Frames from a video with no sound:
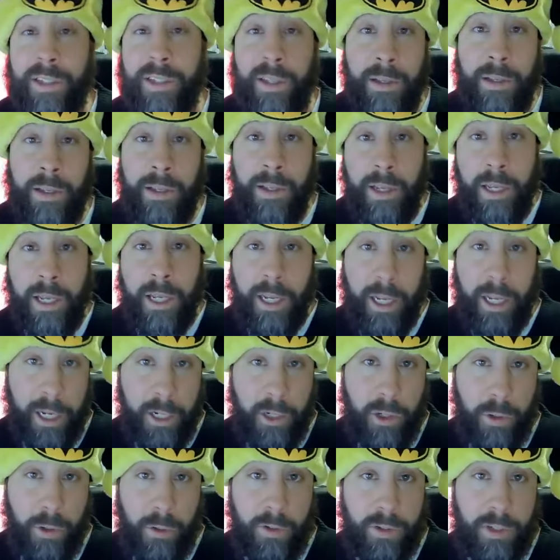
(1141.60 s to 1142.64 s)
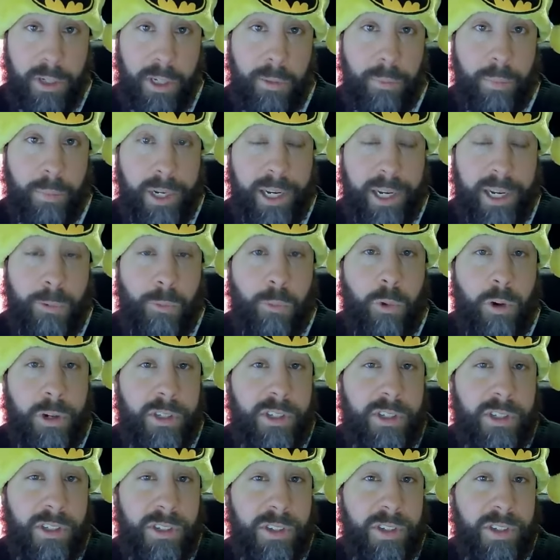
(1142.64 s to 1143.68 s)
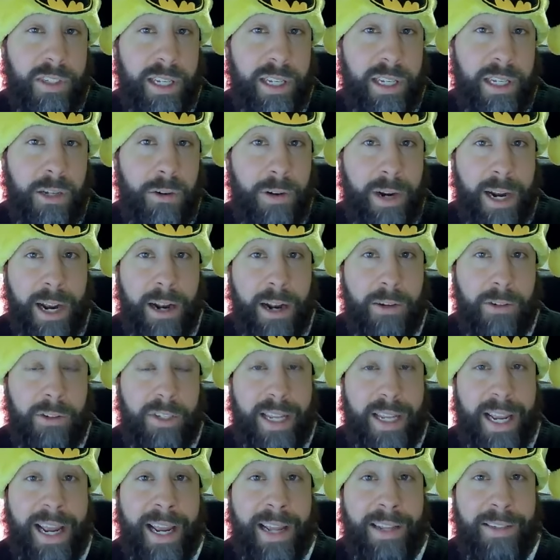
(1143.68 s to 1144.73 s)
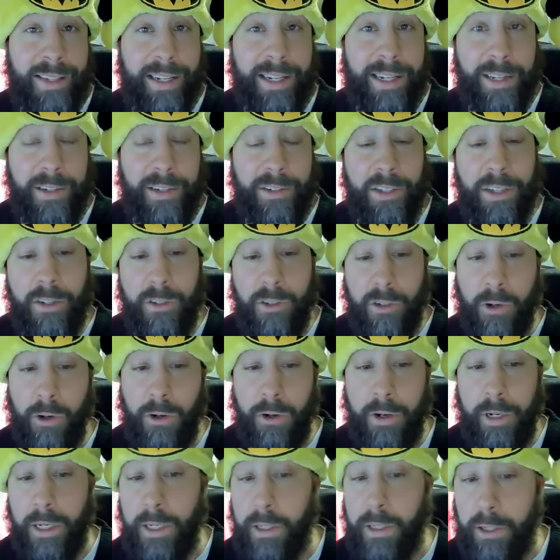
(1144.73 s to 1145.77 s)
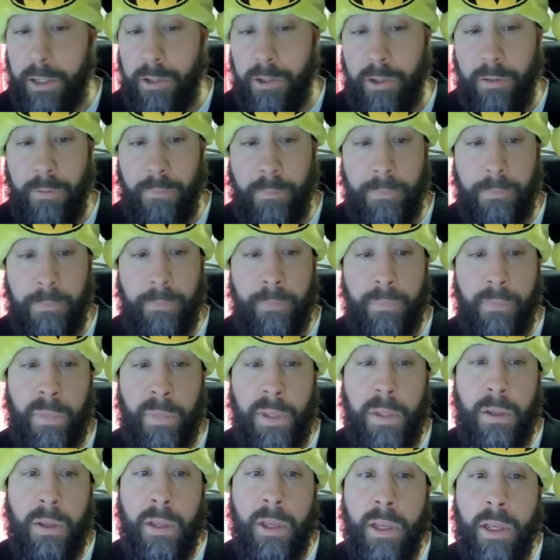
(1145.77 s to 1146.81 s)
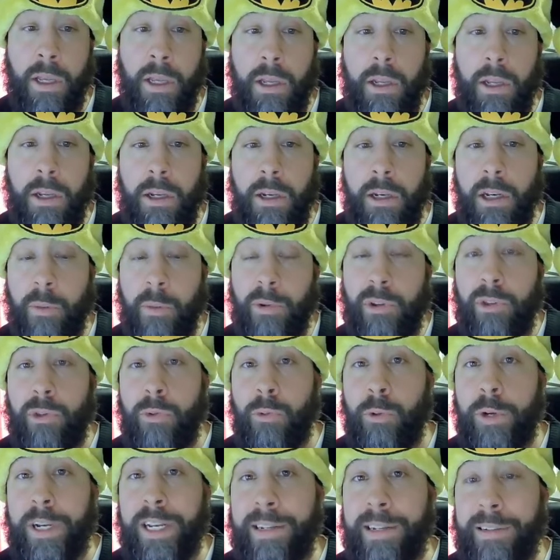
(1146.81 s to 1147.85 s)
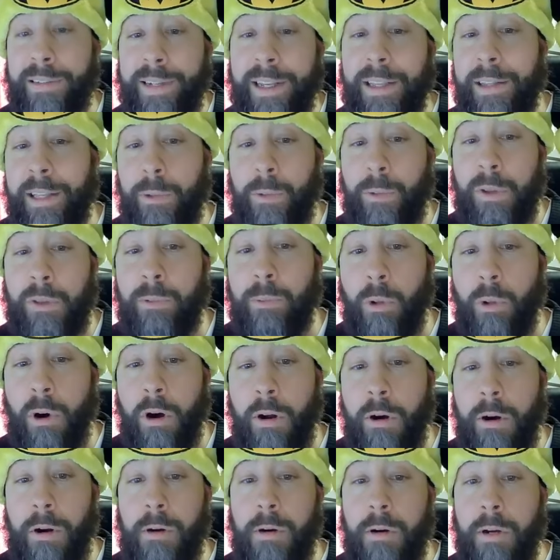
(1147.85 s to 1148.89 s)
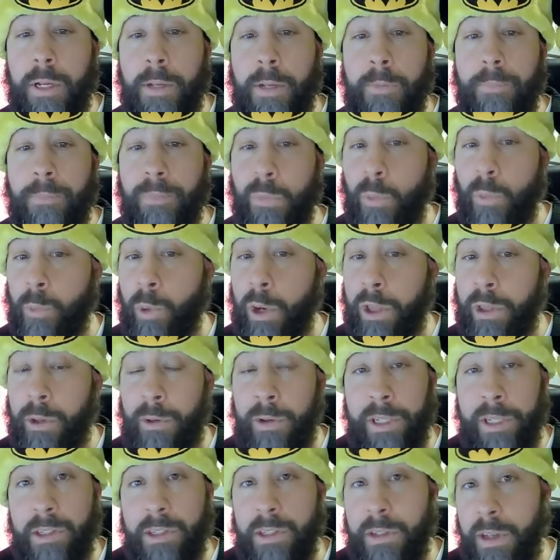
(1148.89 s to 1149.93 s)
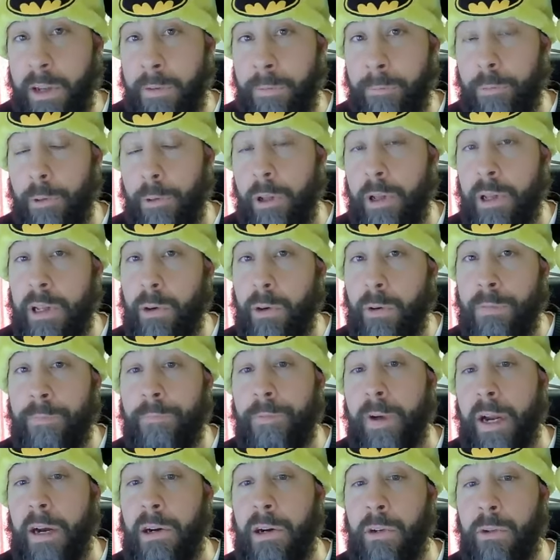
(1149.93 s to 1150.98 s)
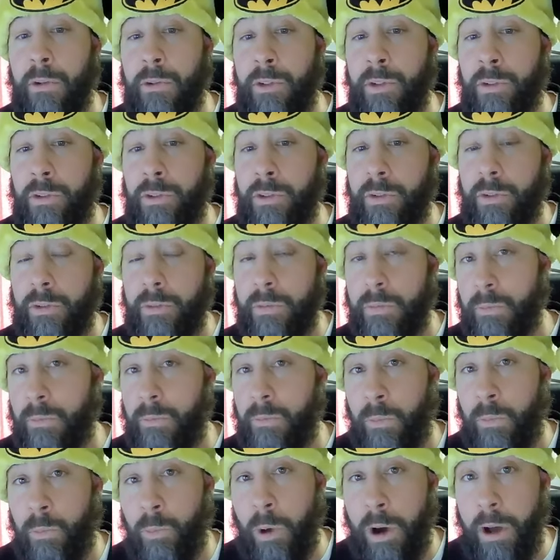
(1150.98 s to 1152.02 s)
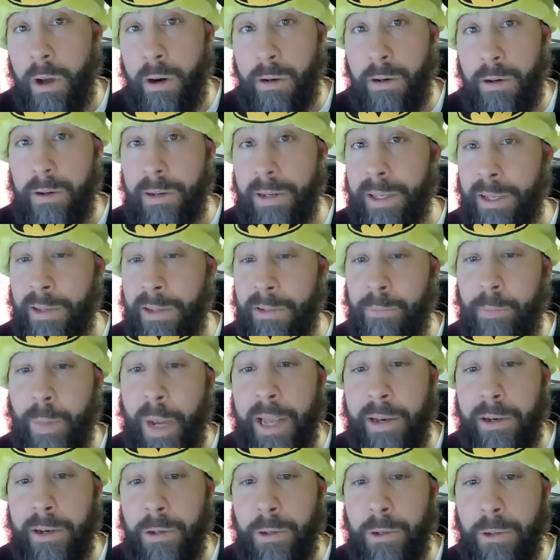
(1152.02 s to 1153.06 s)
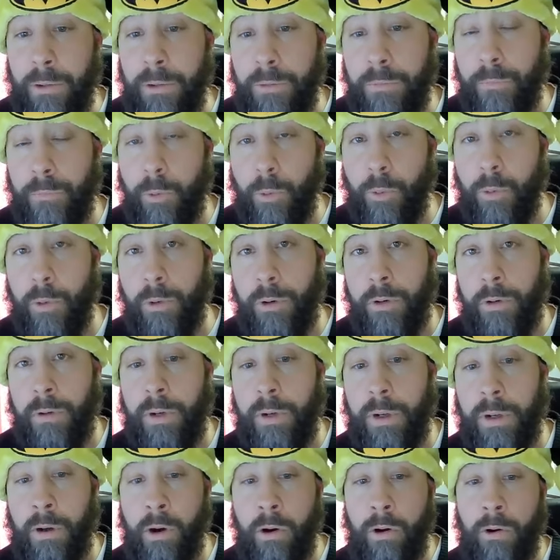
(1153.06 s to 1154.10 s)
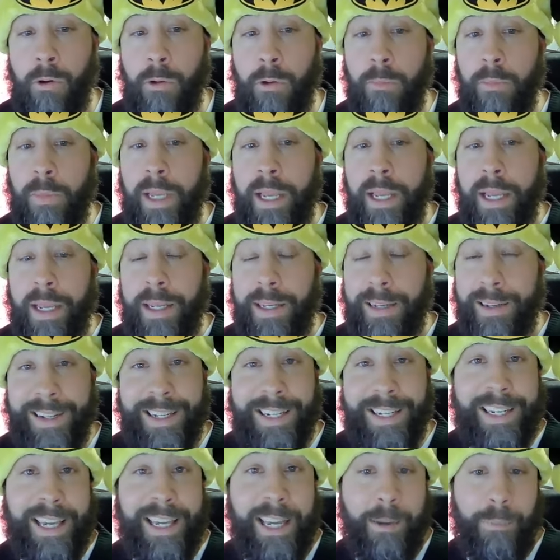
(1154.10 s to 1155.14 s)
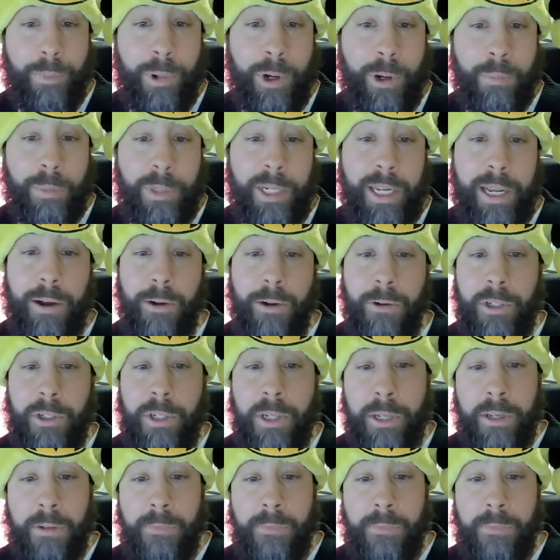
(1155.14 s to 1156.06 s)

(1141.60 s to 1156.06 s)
the insurance company wants to see your house as it is in its current condition. Number three, dealing with water, whether it's a flood or fire hoses, water is bad news for a home. You need to get it pumped out.